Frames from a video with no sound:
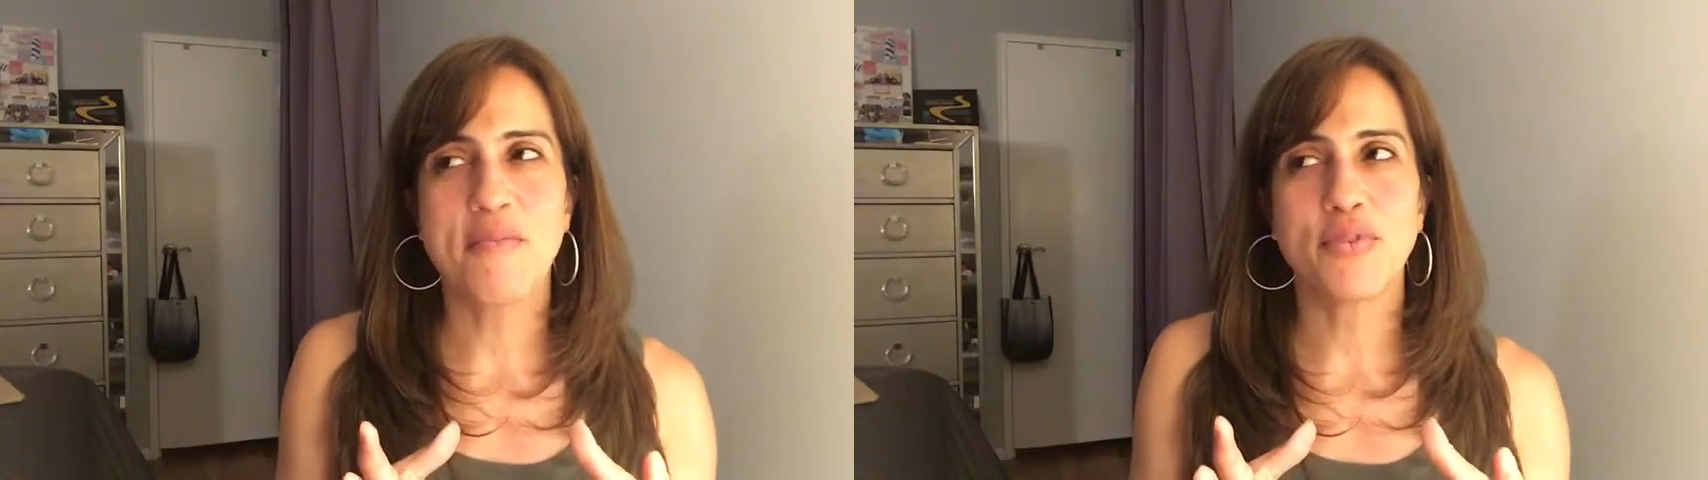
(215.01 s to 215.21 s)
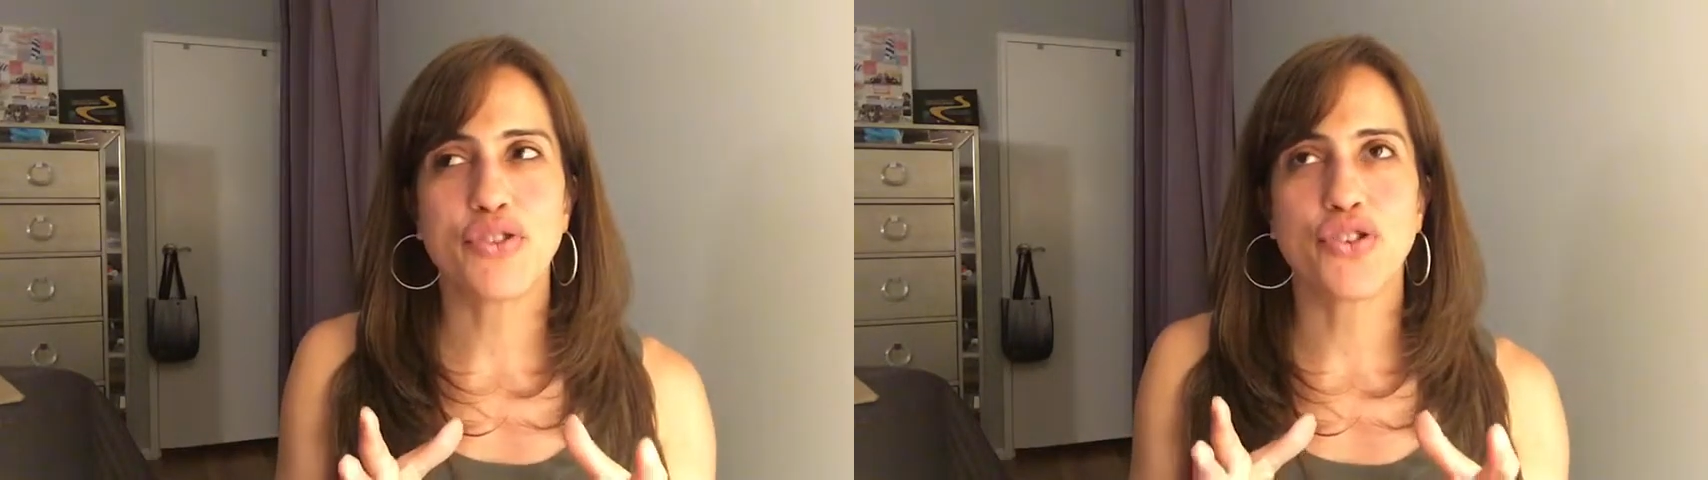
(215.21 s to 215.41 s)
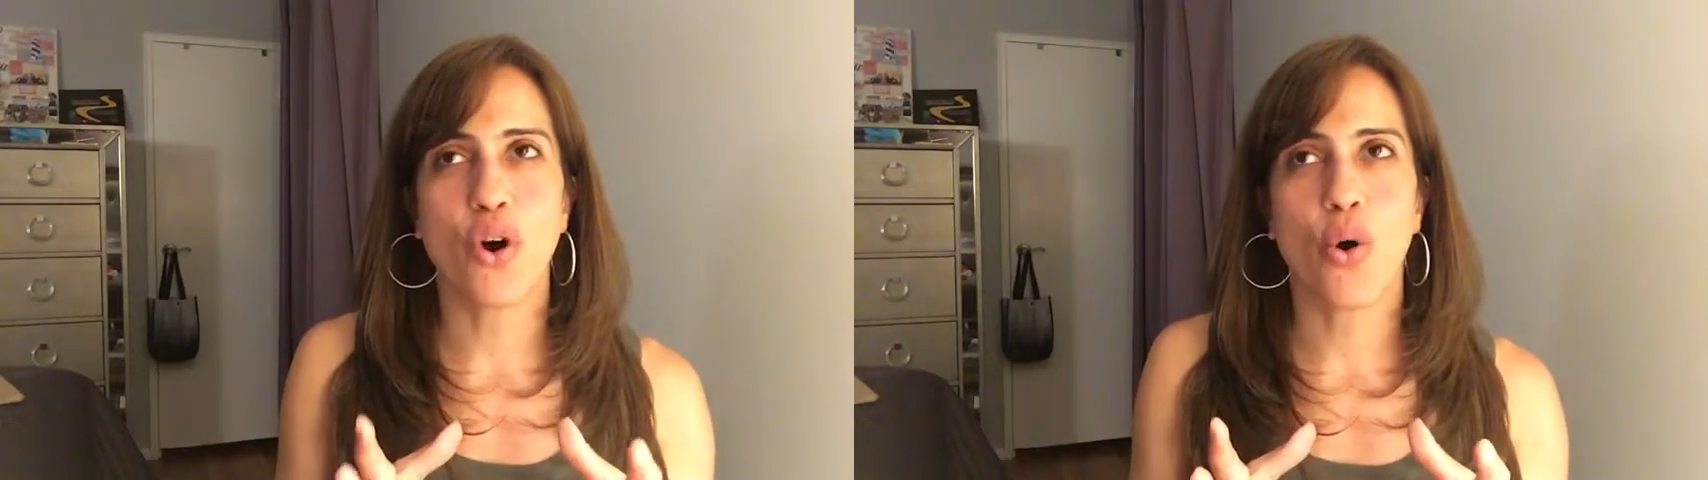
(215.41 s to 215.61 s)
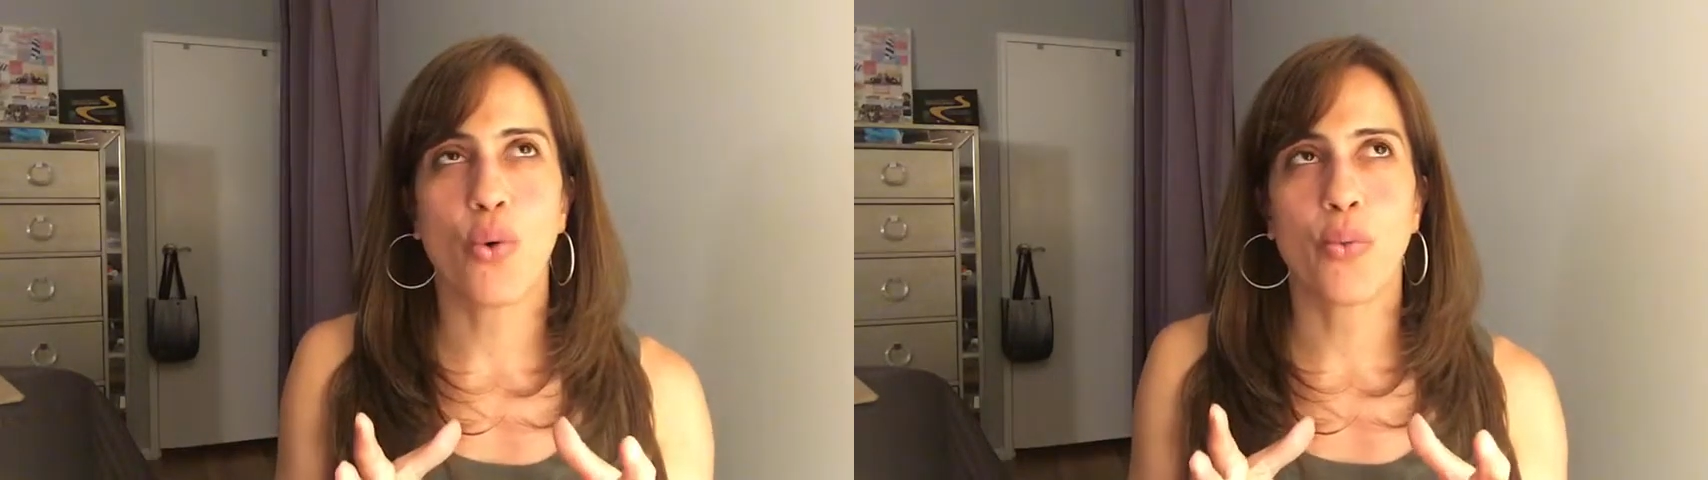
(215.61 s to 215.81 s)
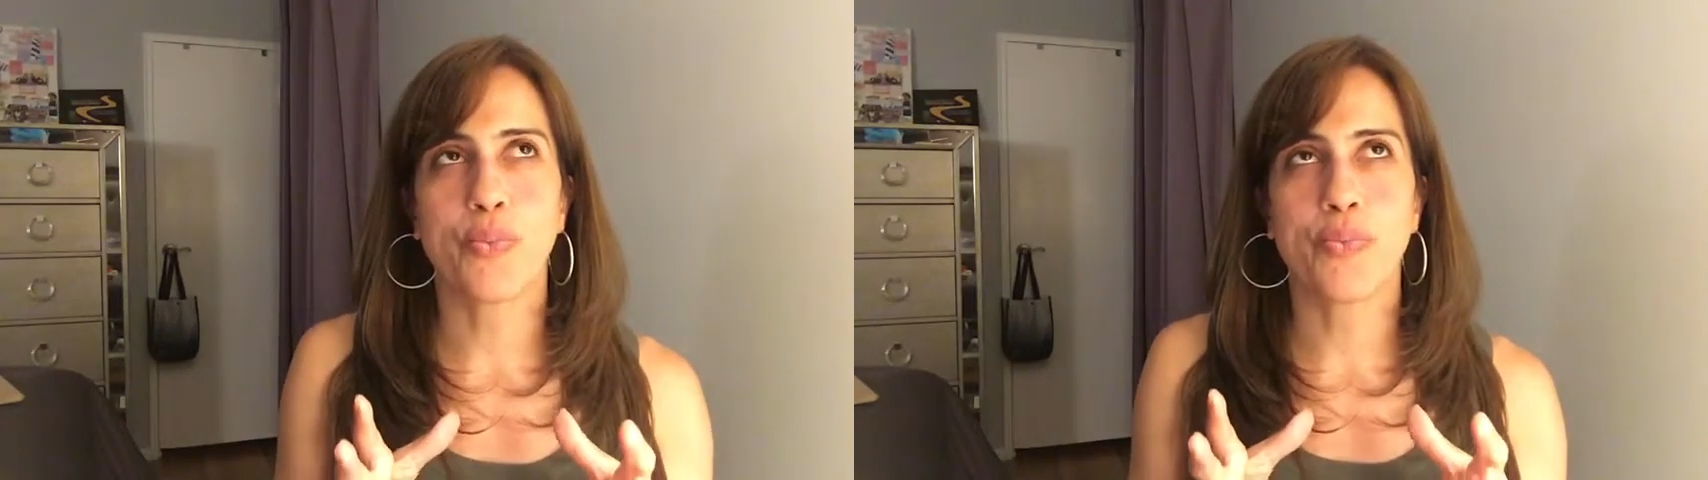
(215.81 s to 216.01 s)

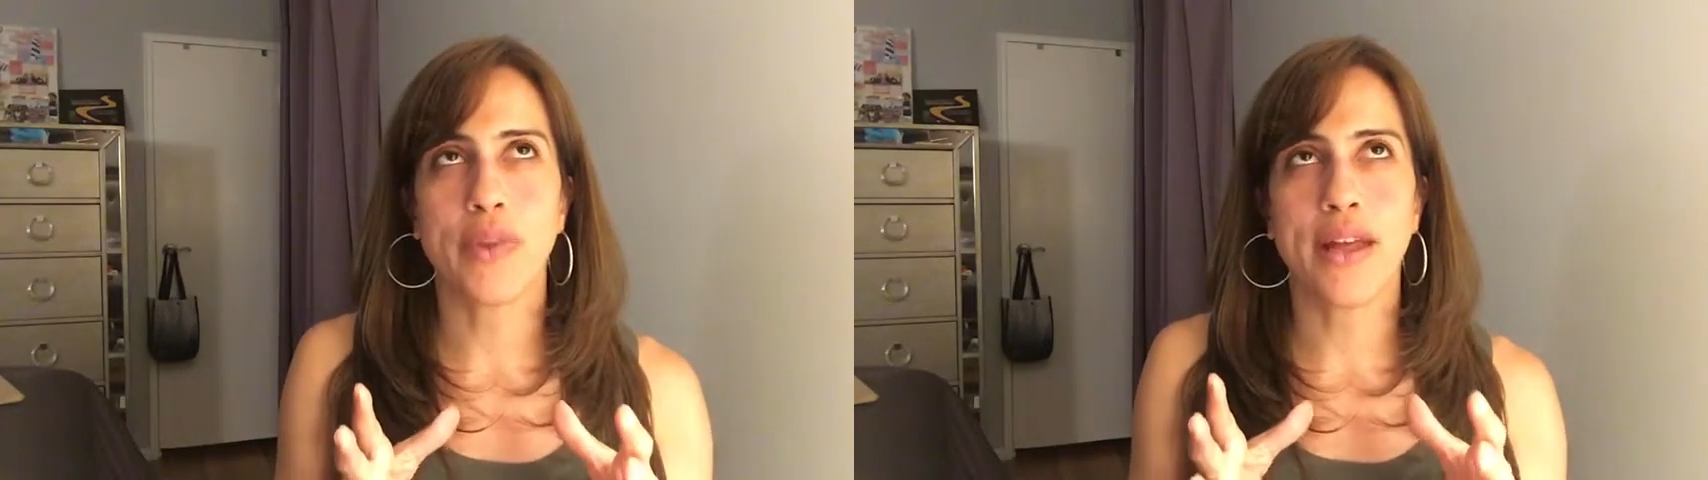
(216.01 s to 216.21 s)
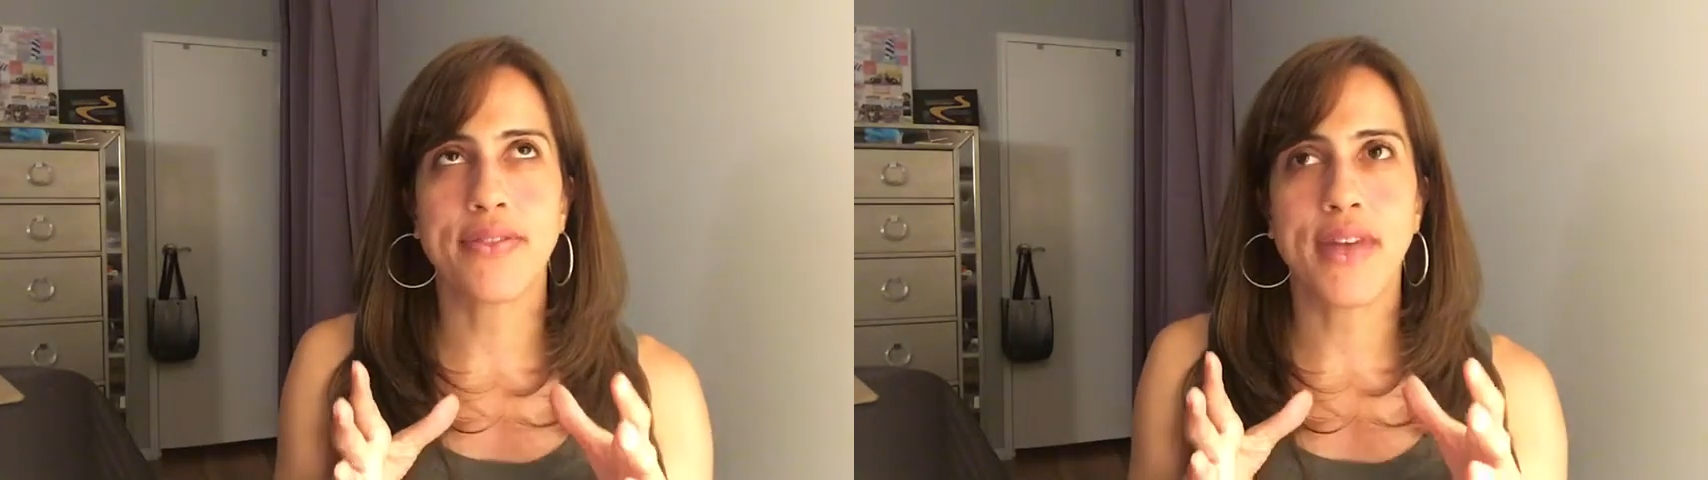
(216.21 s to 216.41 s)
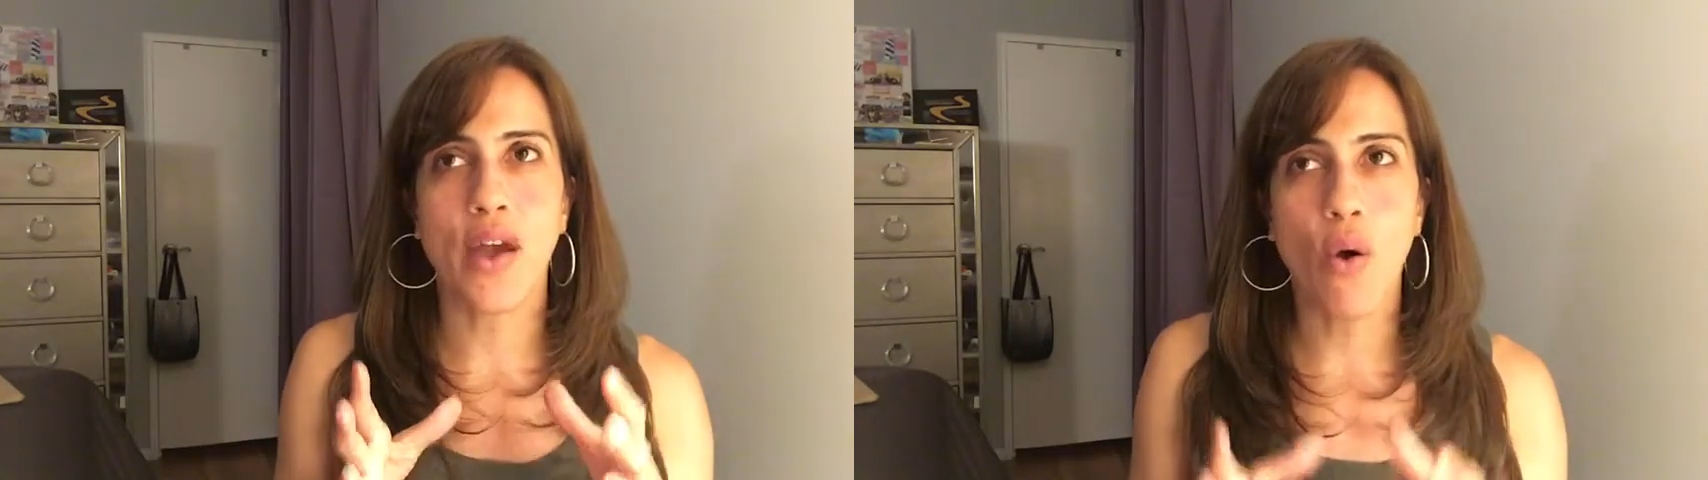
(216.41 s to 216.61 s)
So they